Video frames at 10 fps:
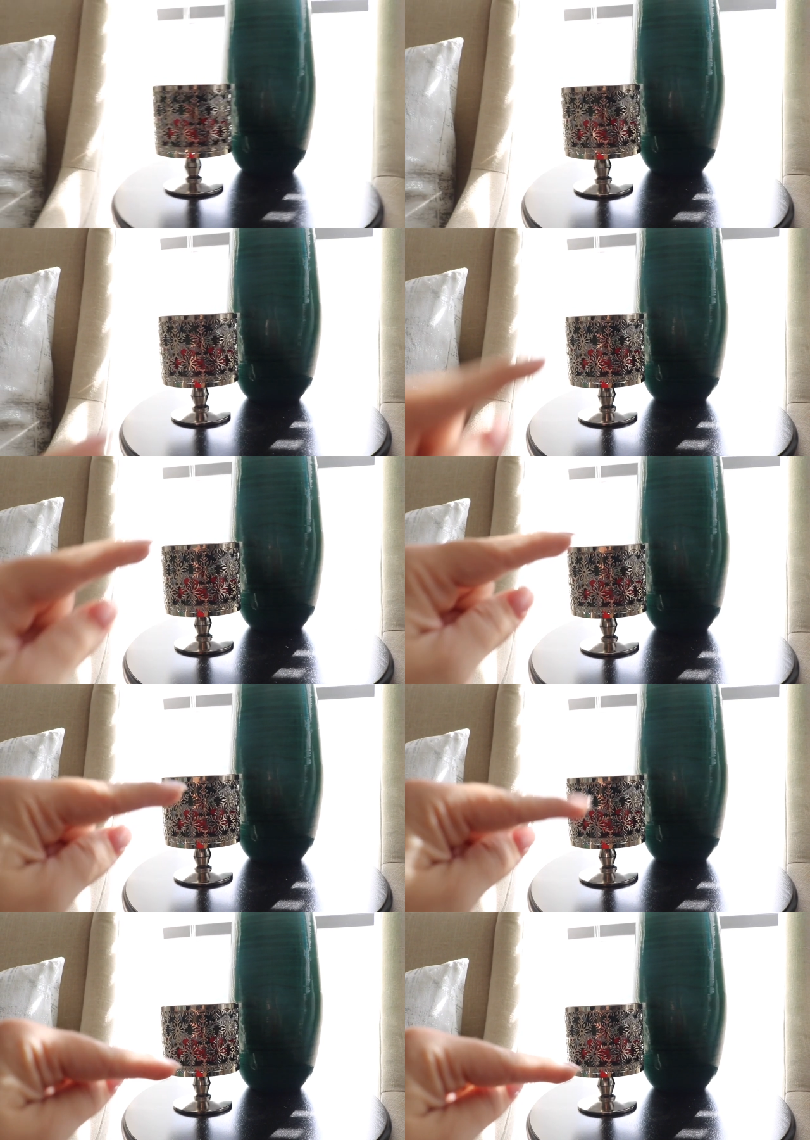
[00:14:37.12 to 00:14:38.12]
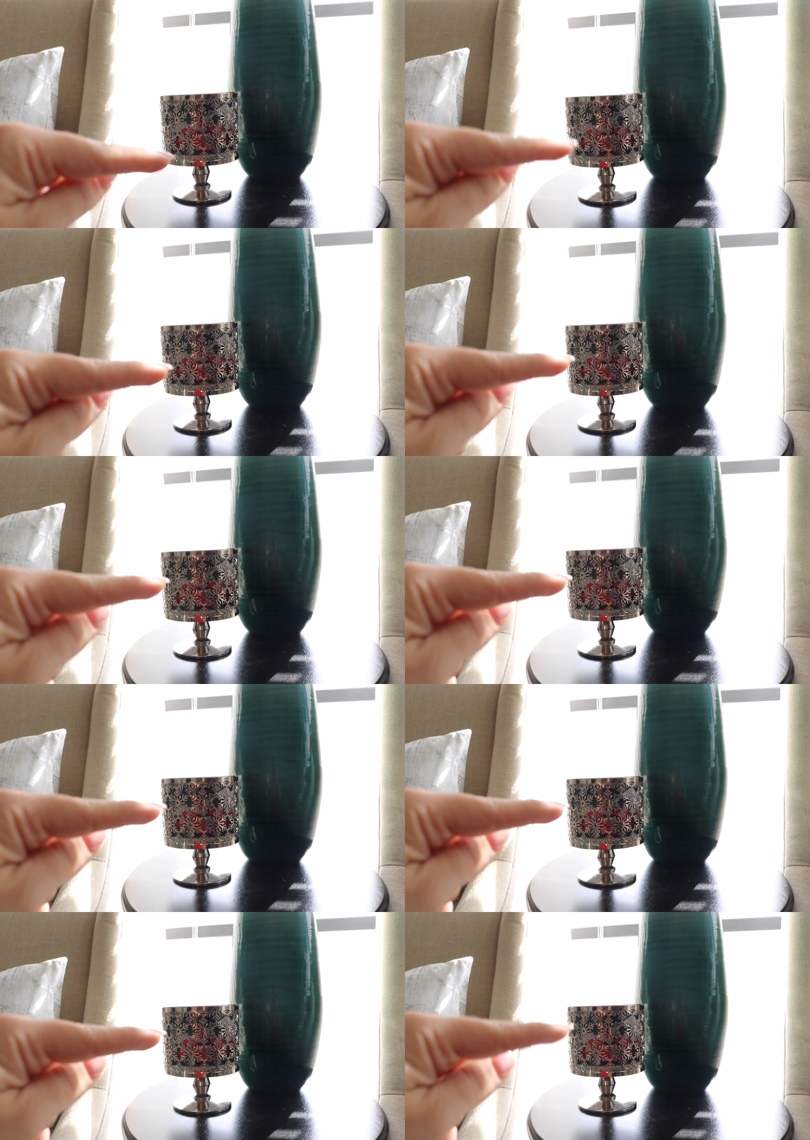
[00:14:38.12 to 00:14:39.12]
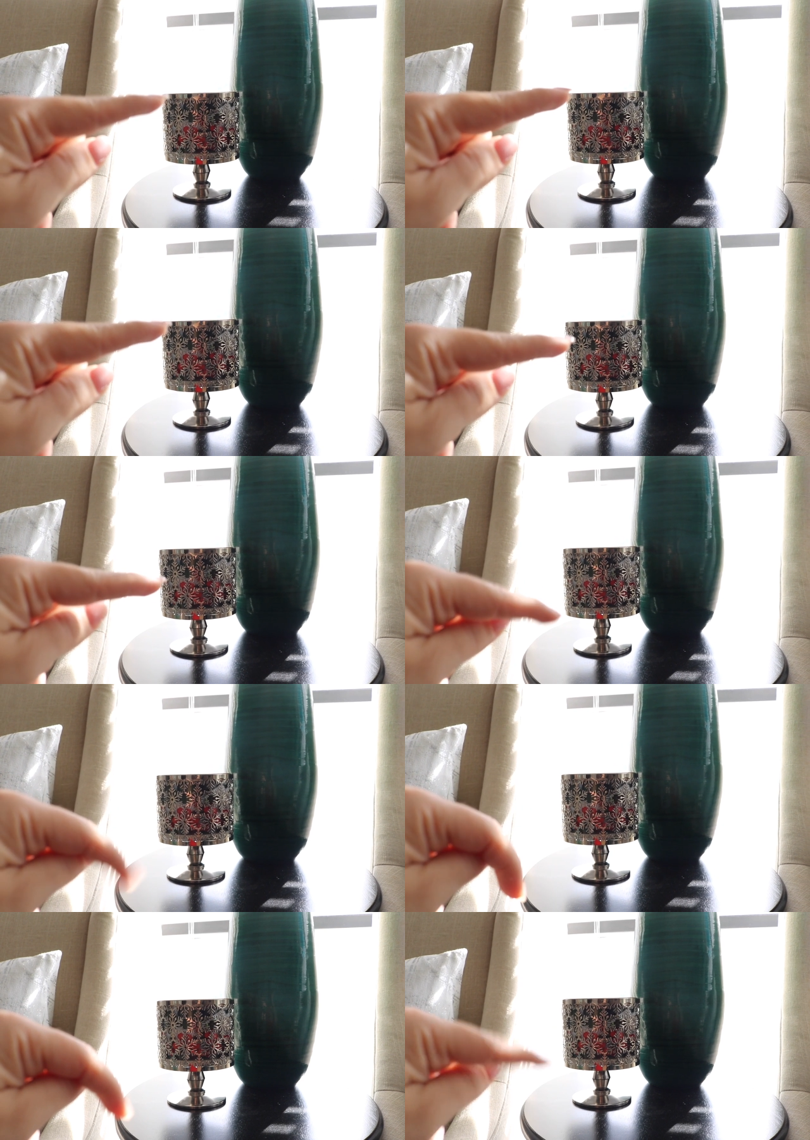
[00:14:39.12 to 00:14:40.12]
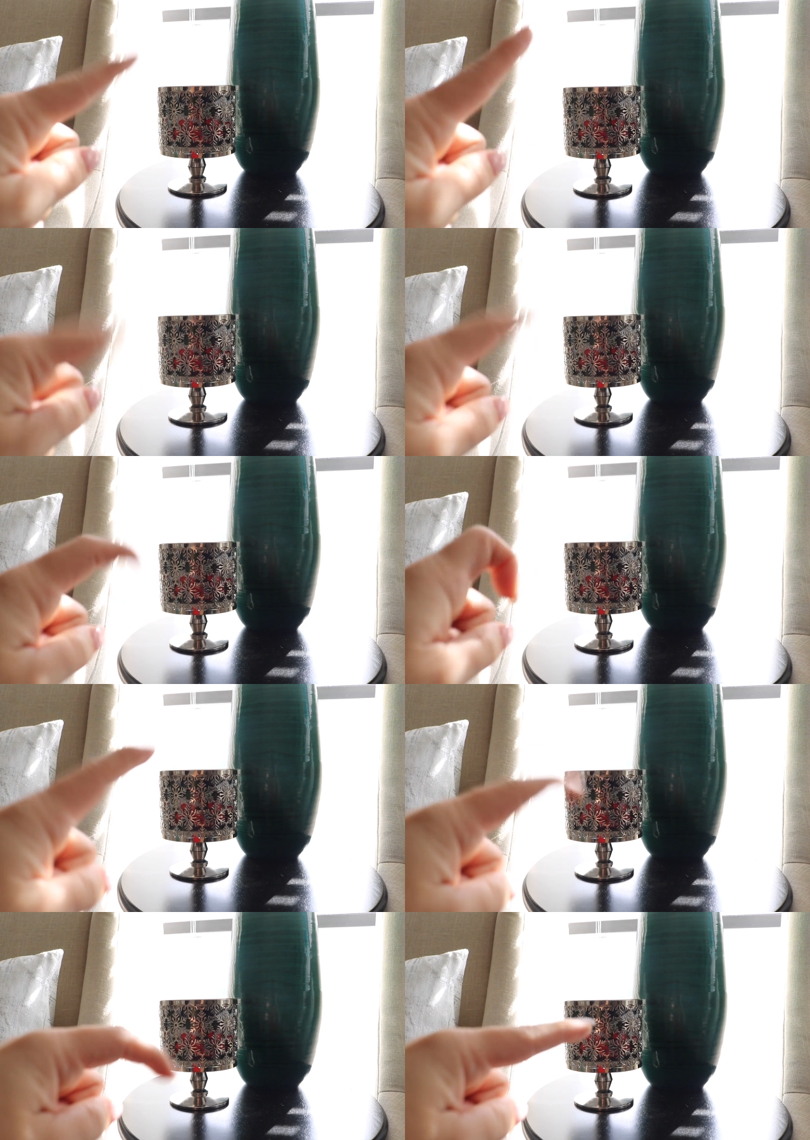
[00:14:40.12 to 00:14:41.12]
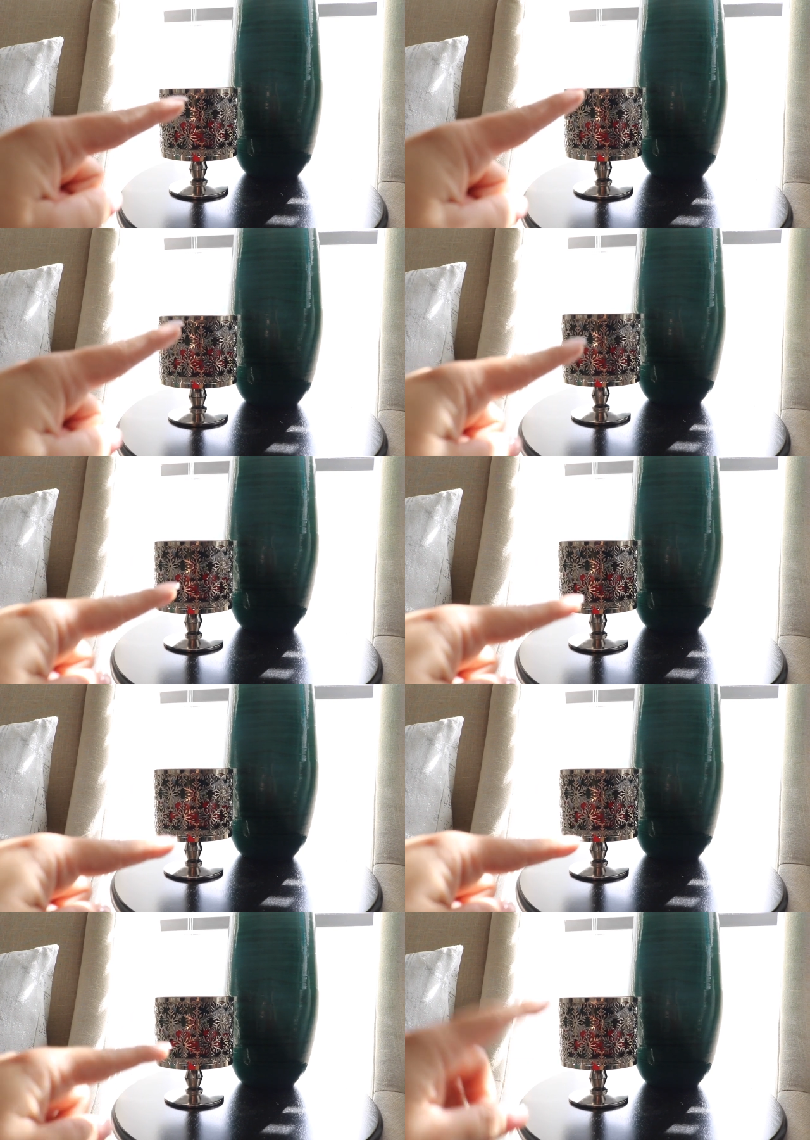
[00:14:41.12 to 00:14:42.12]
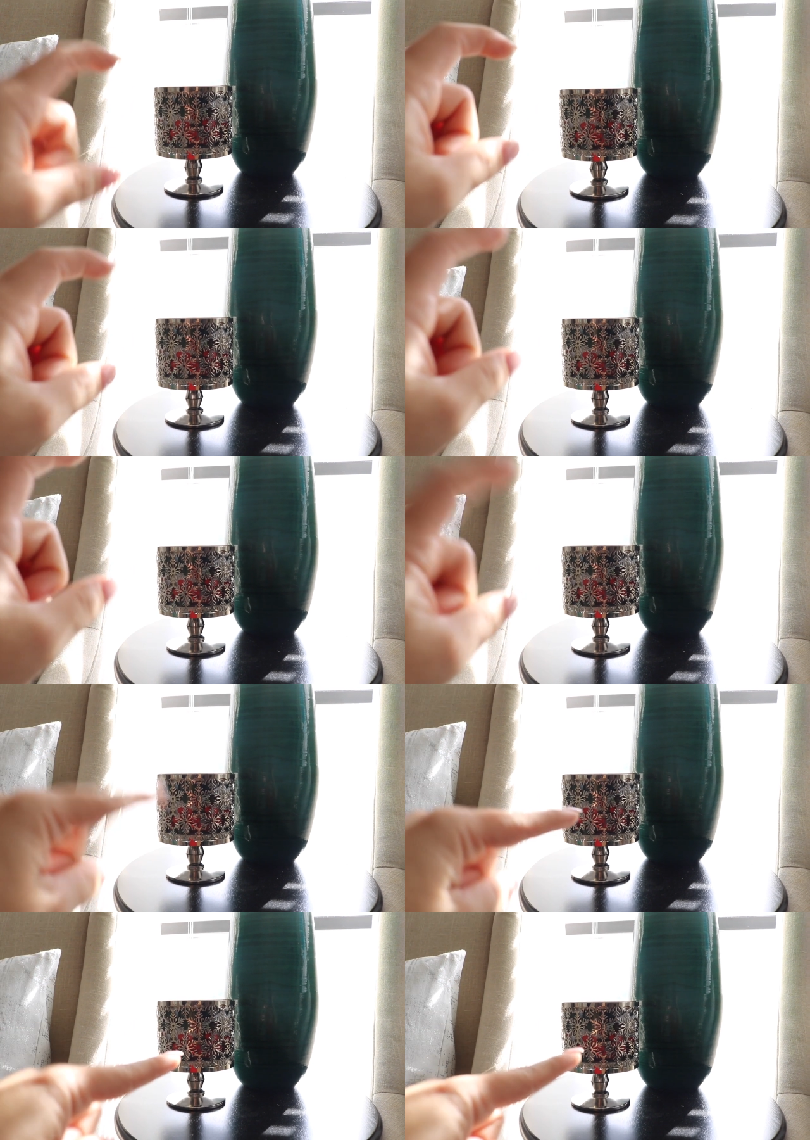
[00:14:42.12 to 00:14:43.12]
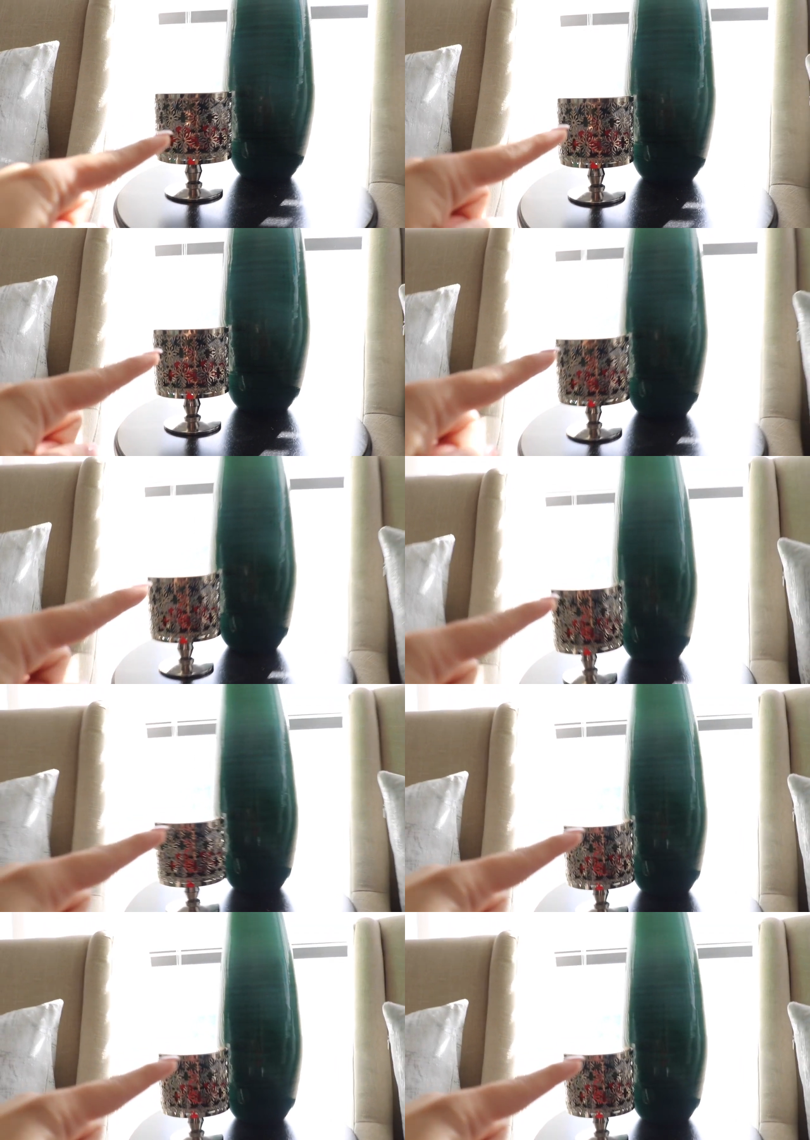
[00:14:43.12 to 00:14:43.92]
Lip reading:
No face is visible, so there are no lips to read.